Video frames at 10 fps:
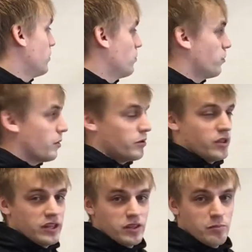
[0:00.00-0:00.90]
Remember
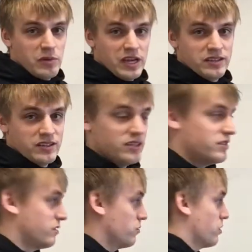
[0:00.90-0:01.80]
that the
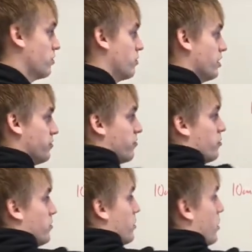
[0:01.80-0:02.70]
bases, we're going to write the formula.